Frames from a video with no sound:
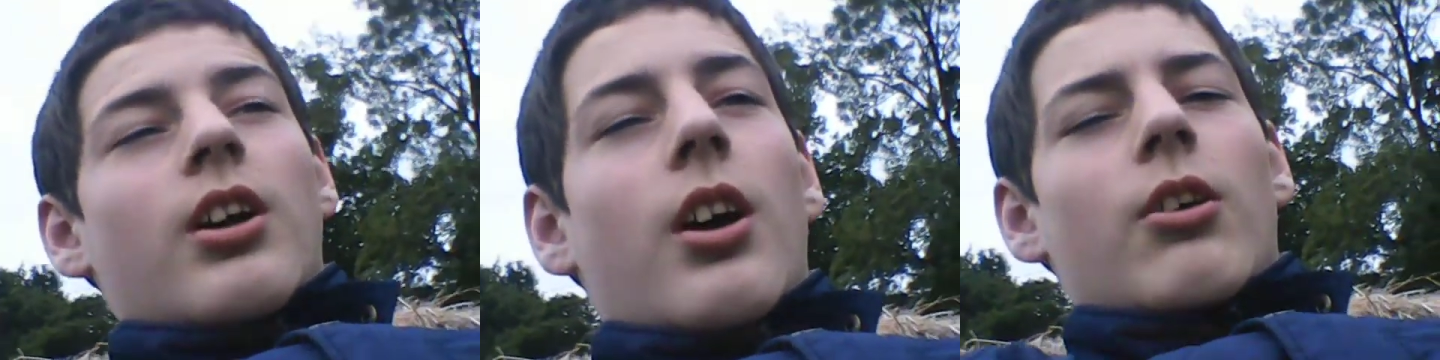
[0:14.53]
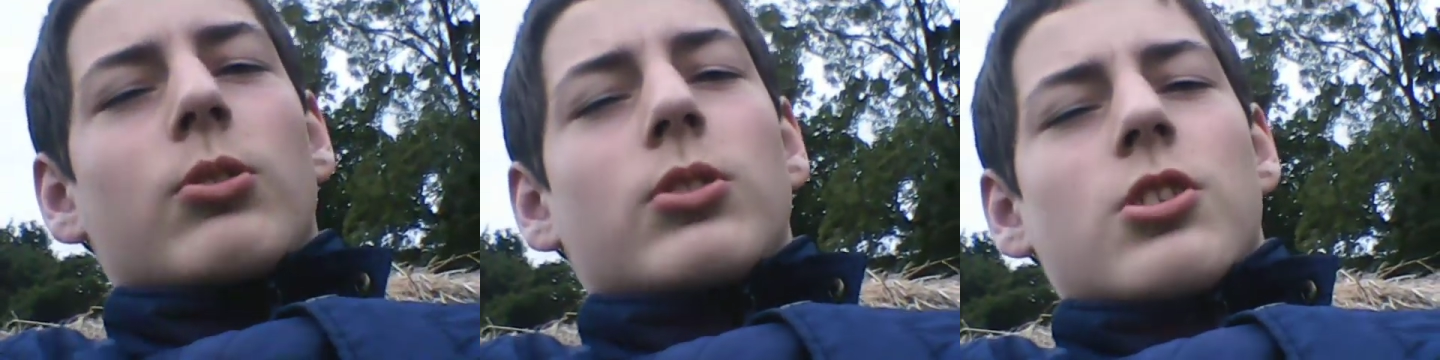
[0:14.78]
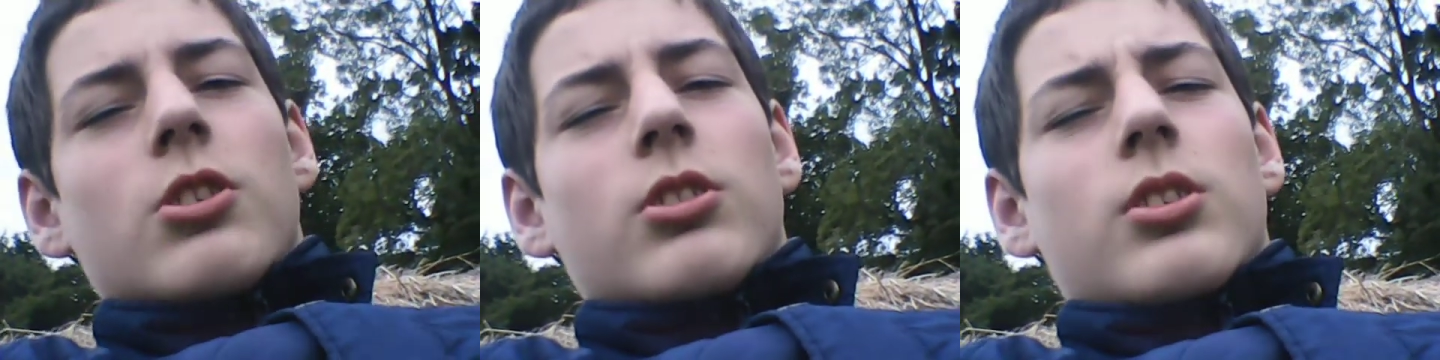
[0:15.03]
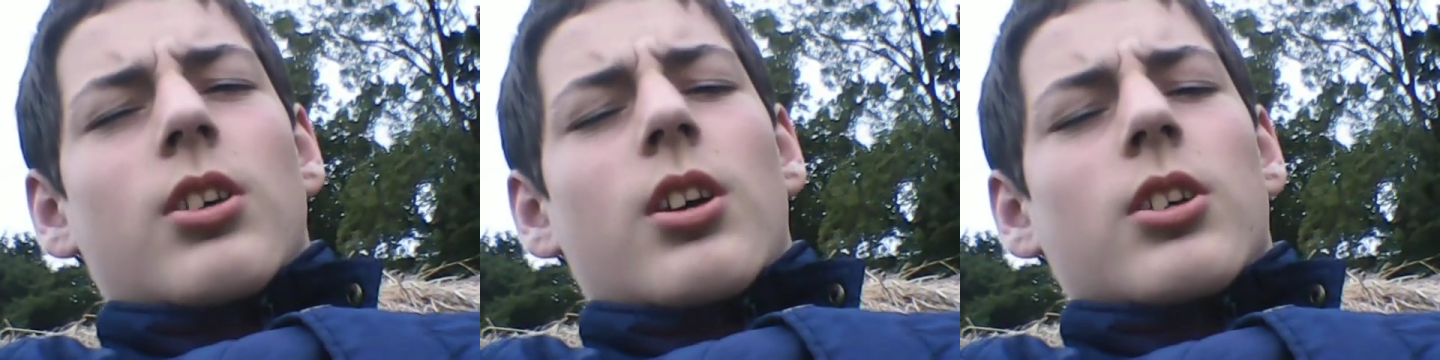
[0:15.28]
I was
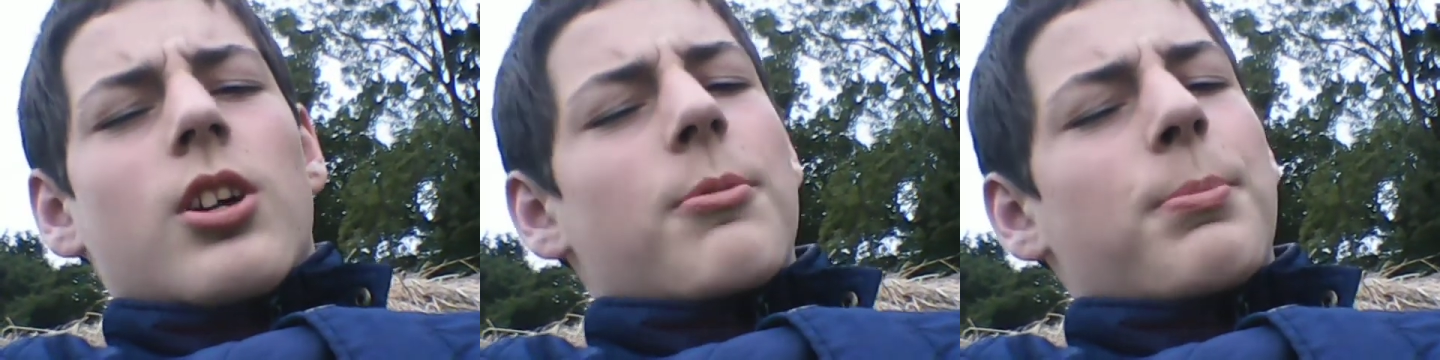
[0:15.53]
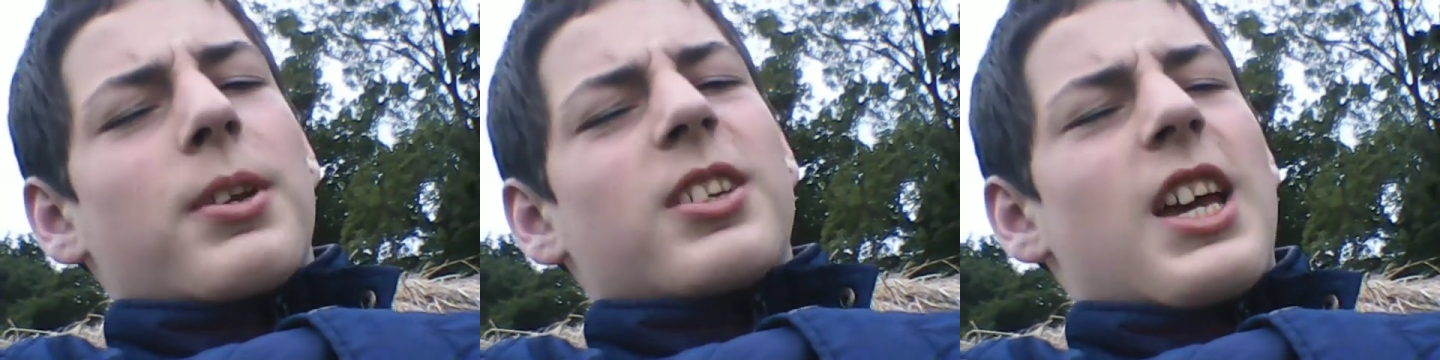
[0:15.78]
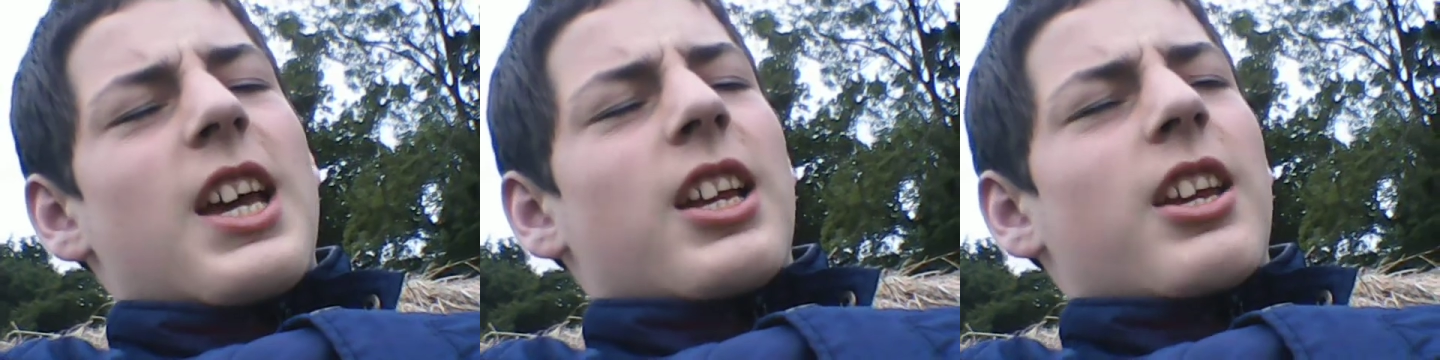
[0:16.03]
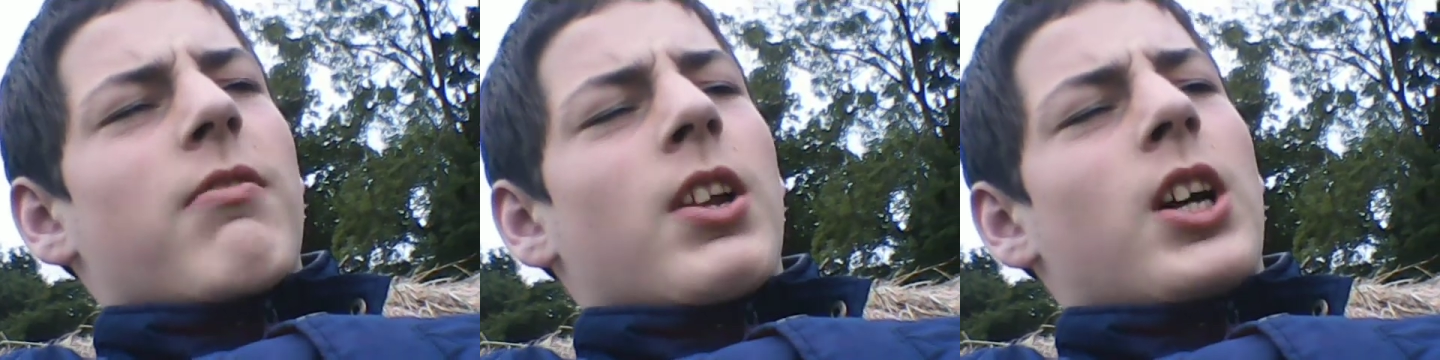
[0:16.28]
doing a couple of
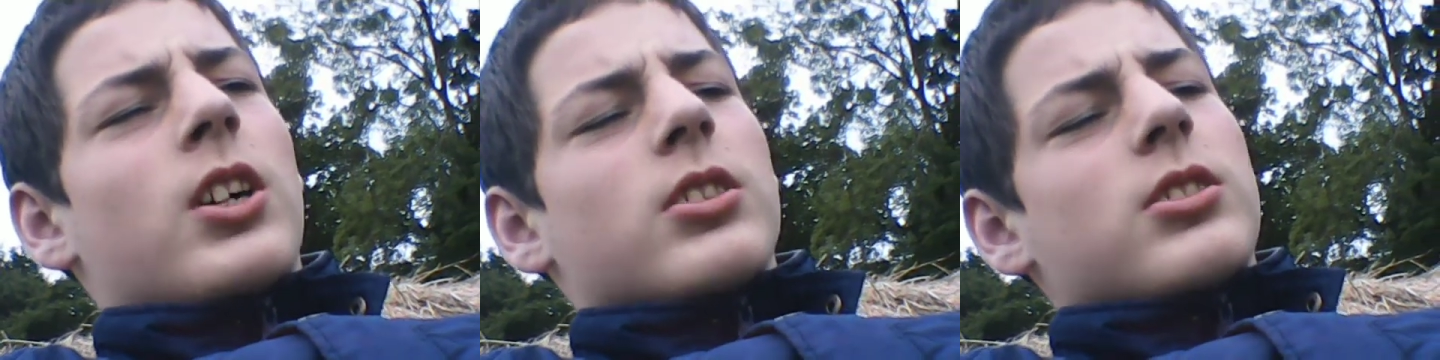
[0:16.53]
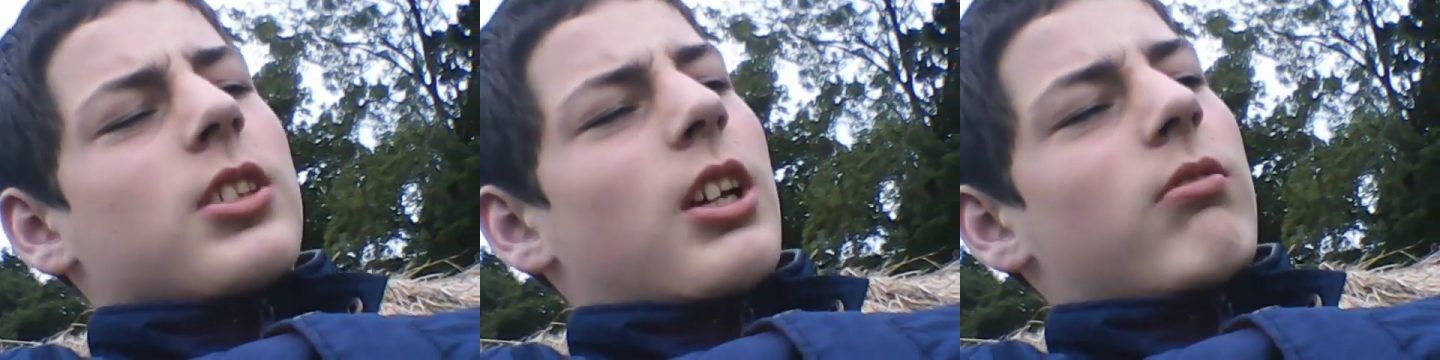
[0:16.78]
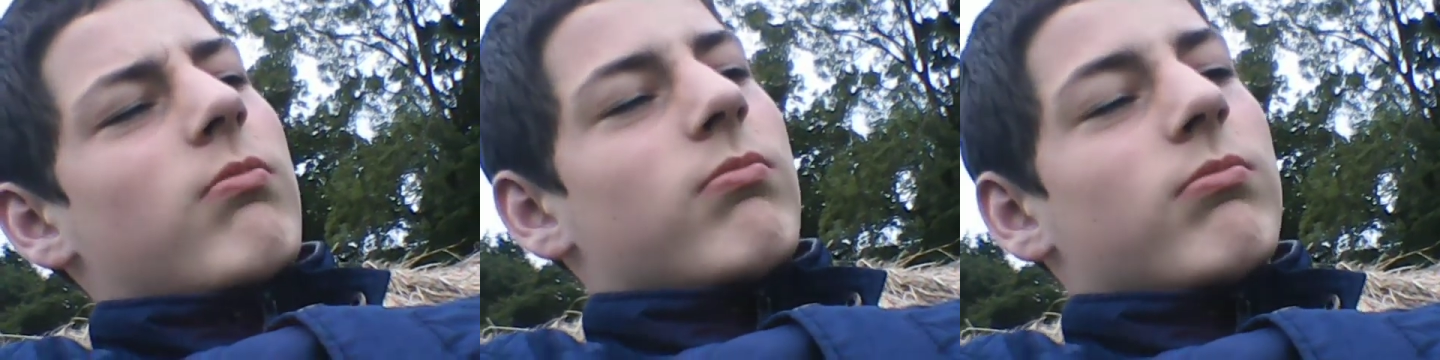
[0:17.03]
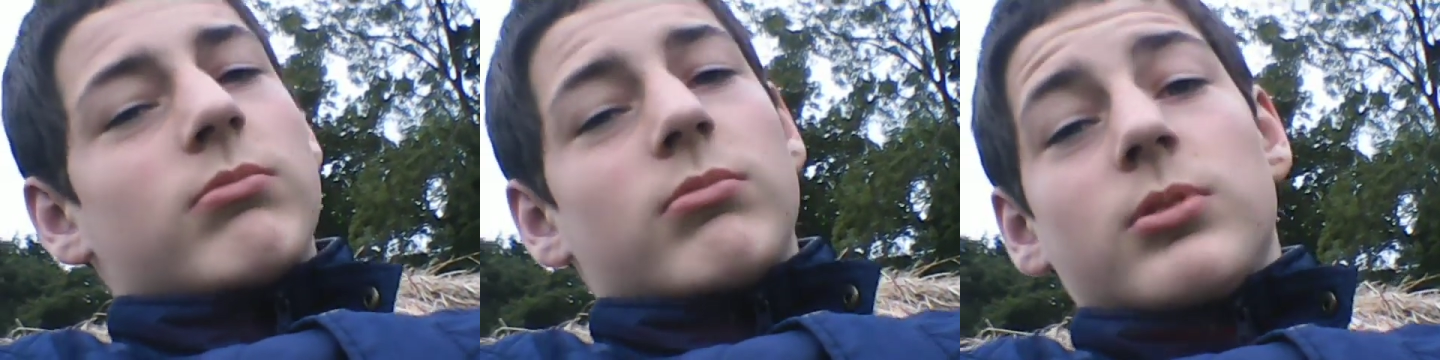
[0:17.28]
daily vlogs and
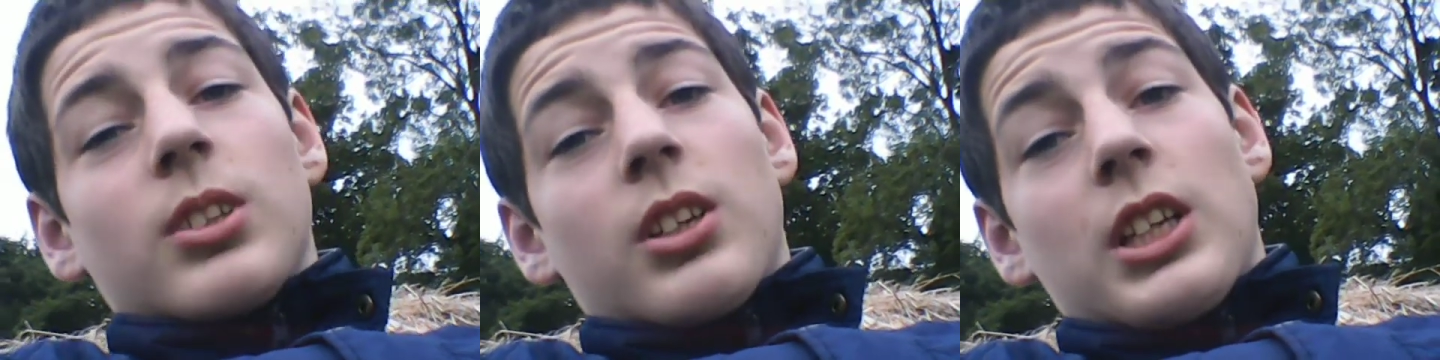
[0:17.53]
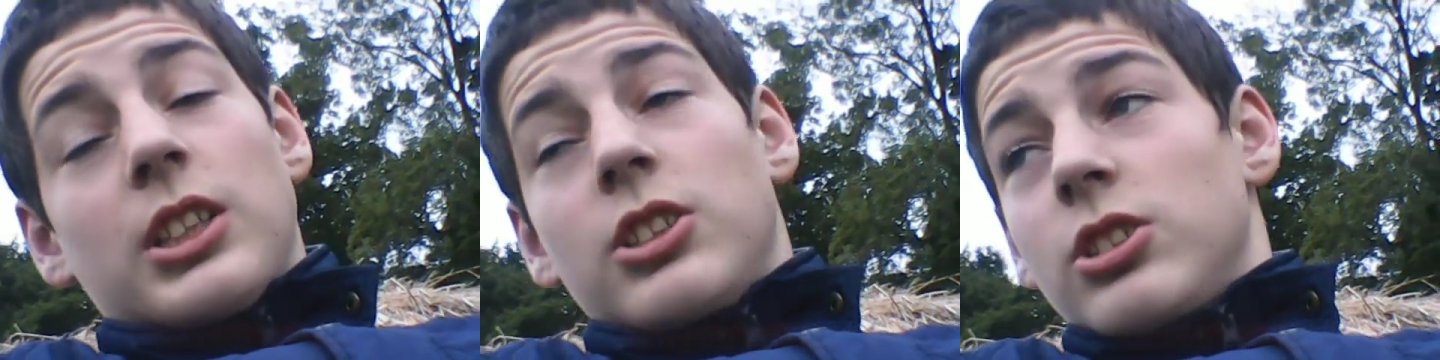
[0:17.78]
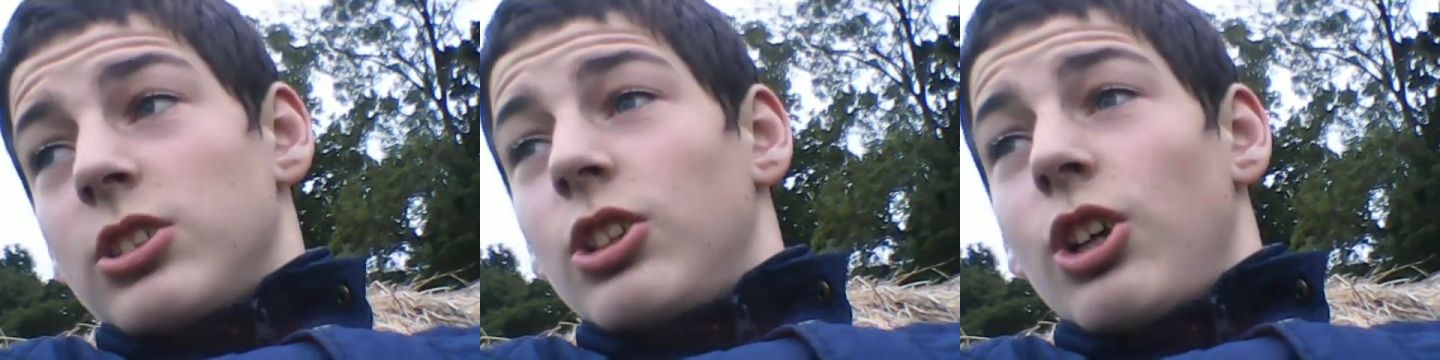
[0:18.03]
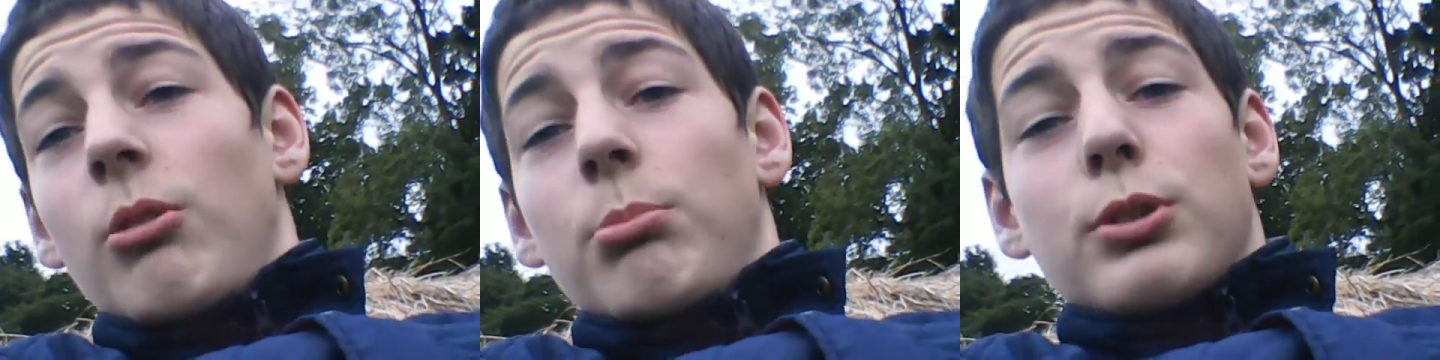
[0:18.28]
suddenly just
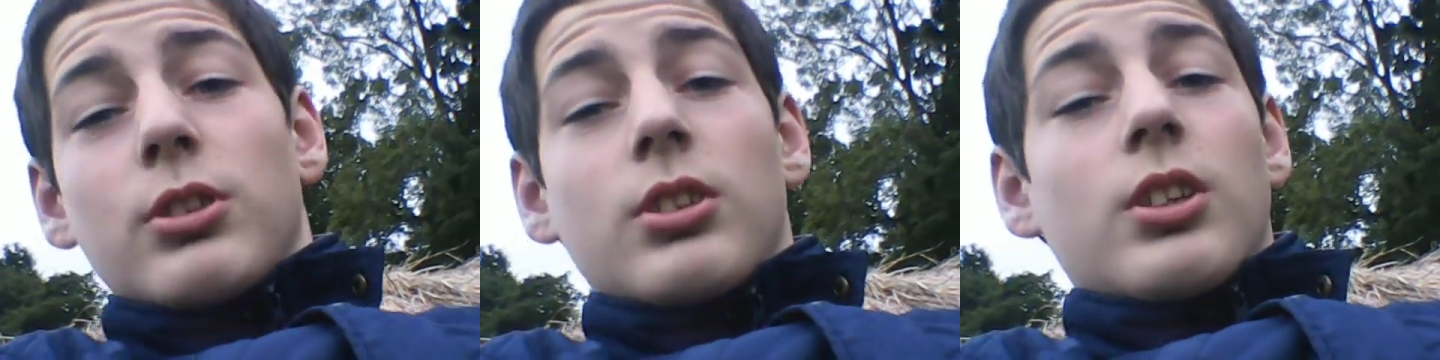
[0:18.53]
stopped.